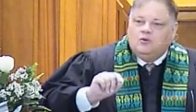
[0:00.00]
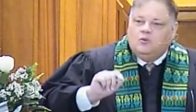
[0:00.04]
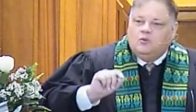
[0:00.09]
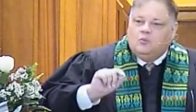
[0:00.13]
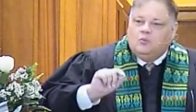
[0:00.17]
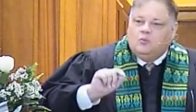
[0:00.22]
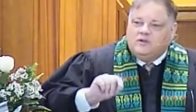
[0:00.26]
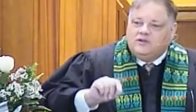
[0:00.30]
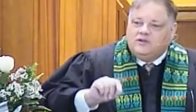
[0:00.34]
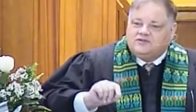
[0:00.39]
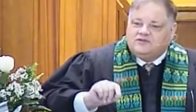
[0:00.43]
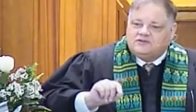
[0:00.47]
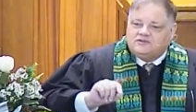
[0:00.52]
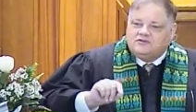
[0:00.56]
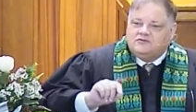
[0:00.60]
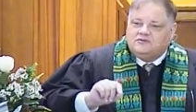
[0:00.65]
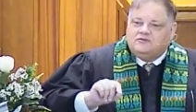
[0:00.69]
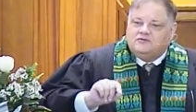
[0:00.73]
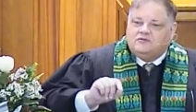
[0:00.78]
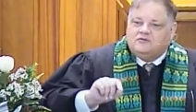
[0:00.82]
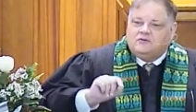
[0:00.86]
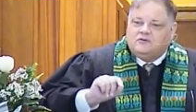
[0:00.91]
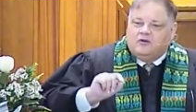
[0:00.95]
we
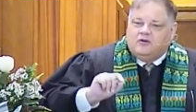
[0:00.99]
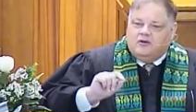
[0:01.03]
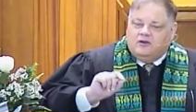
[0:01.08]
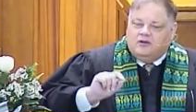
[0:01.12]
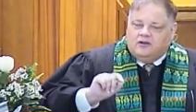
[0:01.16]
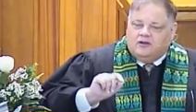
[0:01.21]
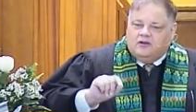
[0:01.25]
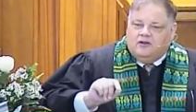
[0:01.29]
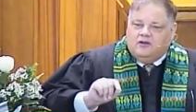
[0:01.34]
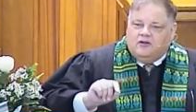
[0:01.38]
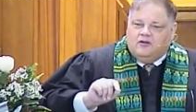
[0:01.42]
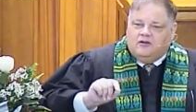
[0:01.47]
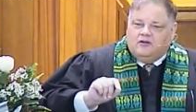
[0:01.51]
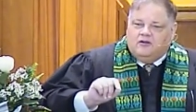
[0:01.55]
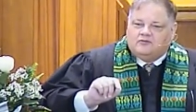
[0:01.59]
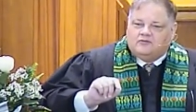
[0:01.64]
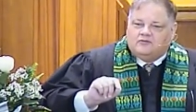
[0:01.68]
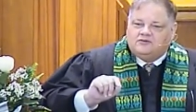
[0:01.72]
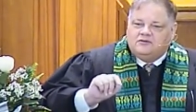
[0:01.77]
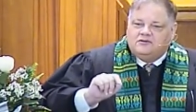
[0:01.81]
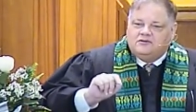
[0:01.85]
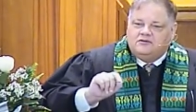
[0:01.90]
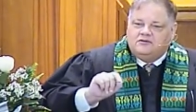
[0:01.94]
too are called